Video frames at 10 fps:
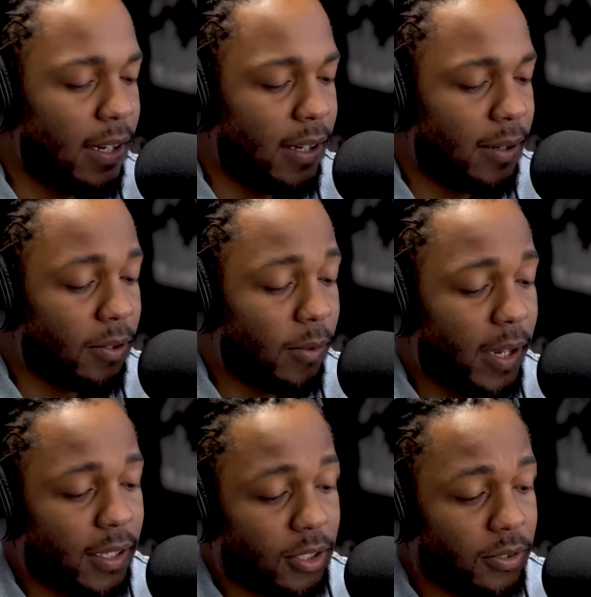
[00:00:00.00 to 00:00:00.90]
The
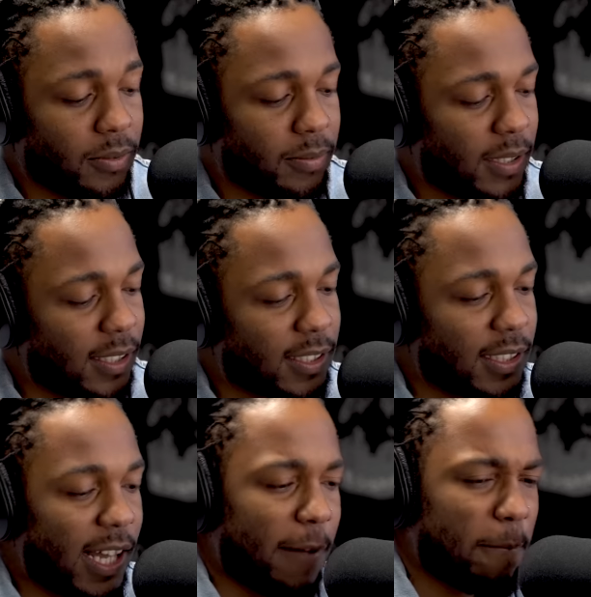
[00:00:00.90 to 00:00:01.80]
way I do, because it's
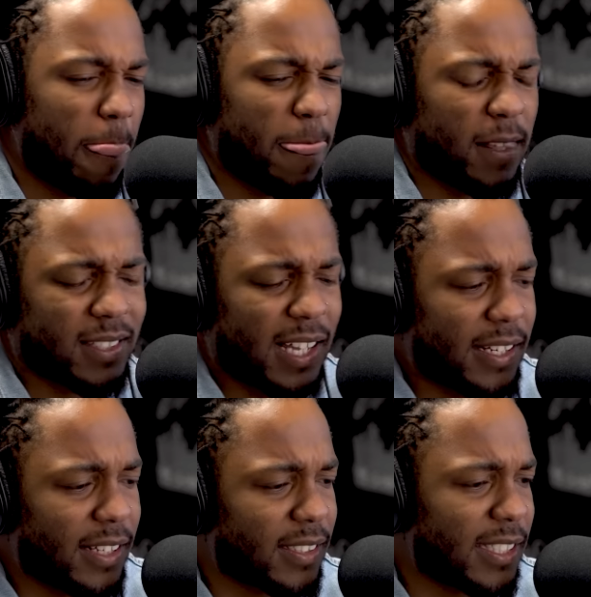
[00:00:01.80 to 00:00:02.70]
not
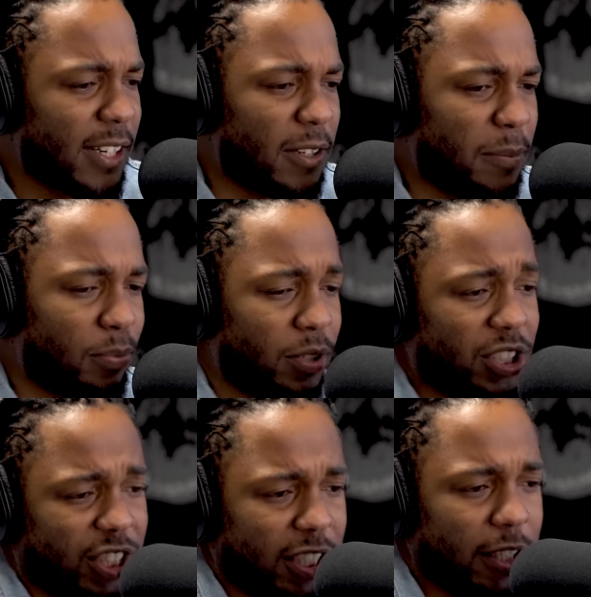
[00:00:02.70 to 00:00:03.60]
necessarily
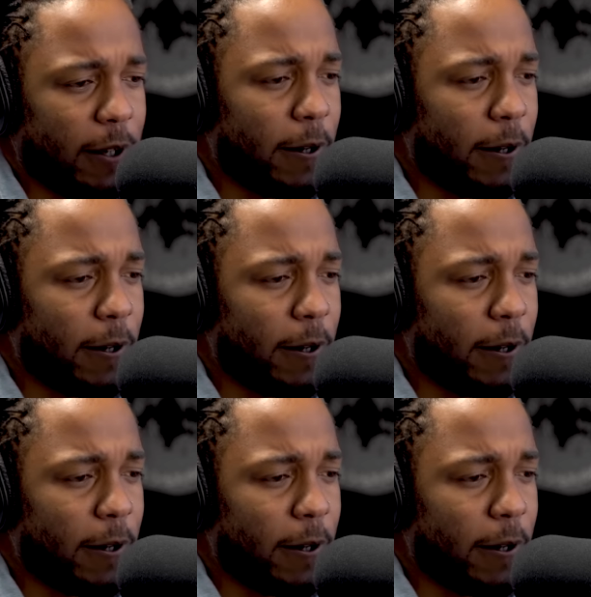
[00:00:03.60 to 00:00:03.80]
preachy.